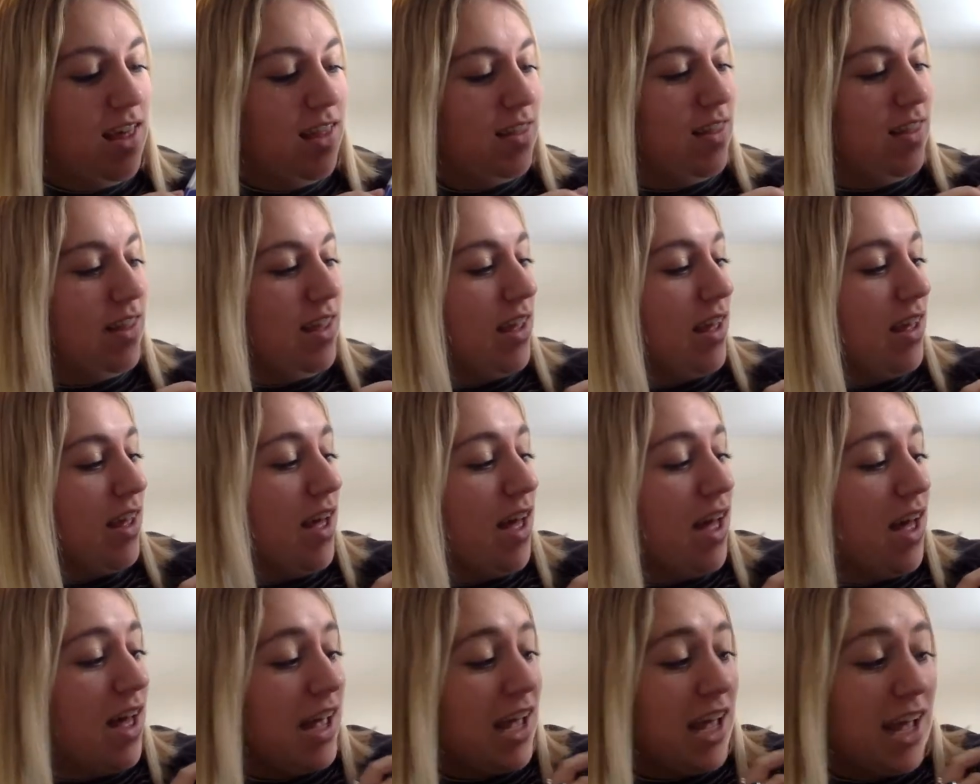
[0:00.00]
the
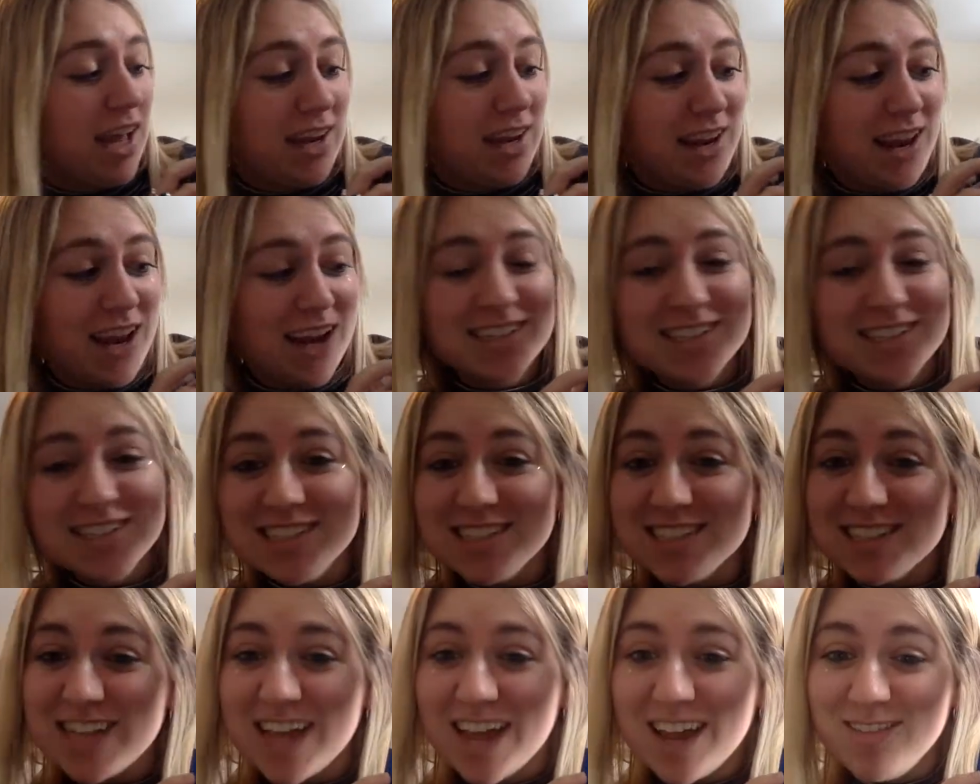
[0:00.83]

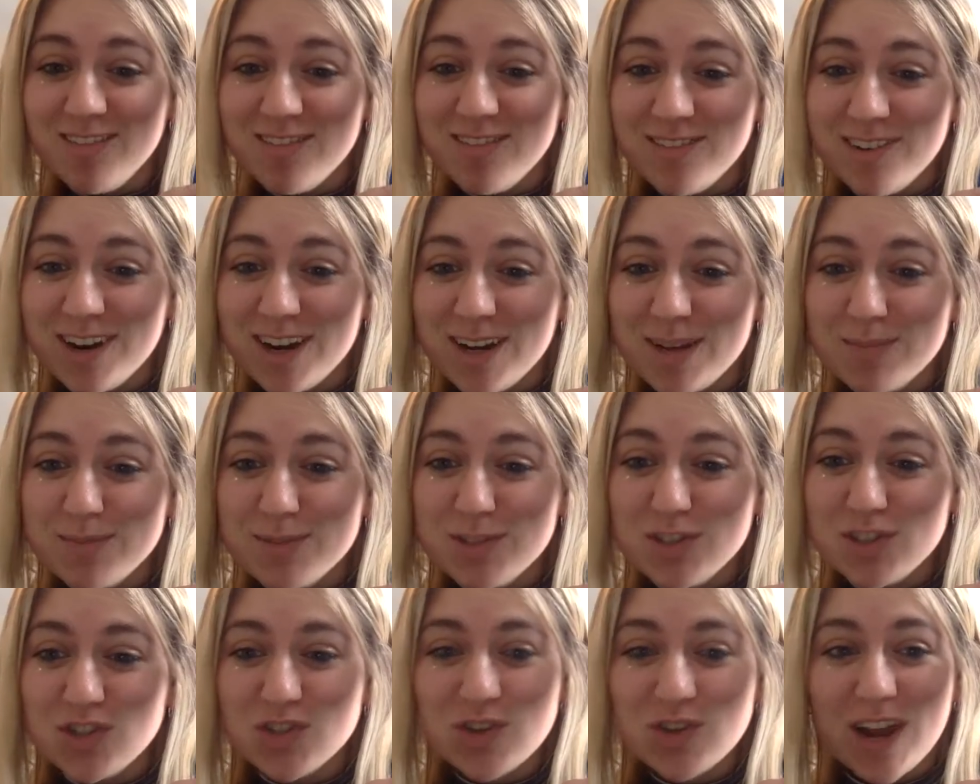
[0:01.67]
Connecting 10
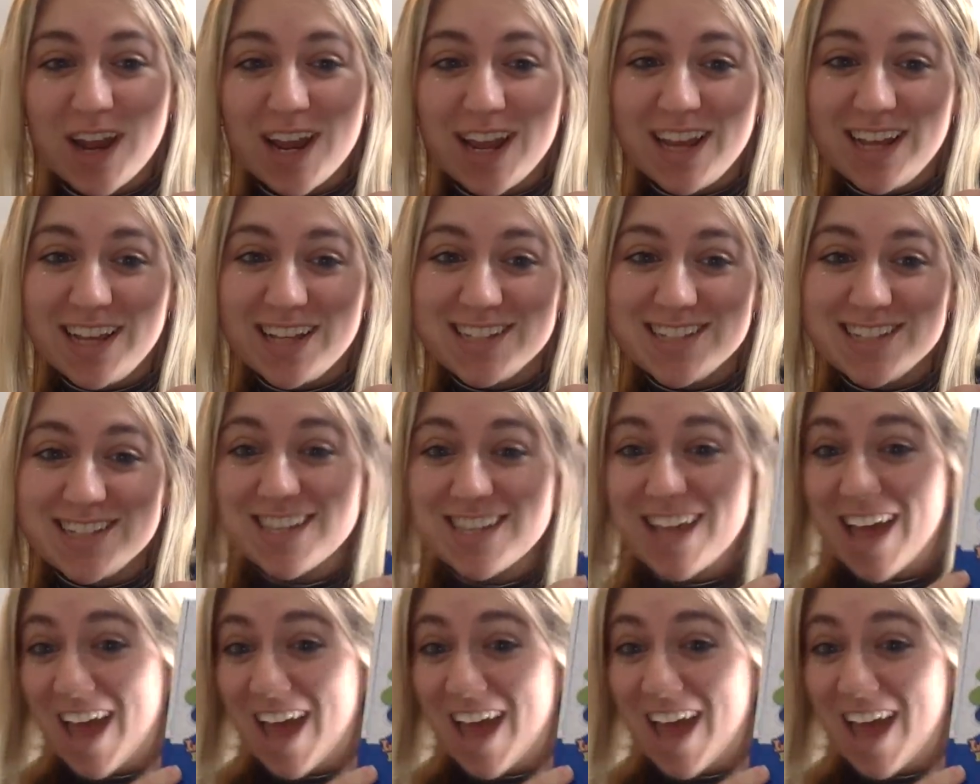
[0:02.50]
Frames trays.